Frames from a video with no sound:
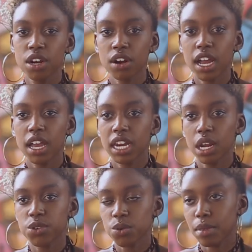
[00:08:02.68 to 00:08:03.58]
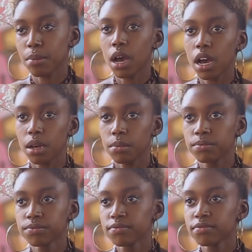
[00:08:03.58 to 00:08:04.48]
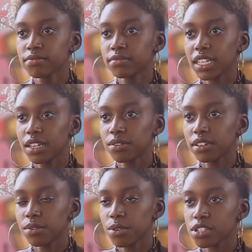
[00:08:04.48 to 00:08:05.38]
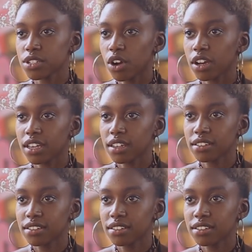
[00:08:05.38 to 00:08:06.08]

cry, and I was with my mom, and we were just talking.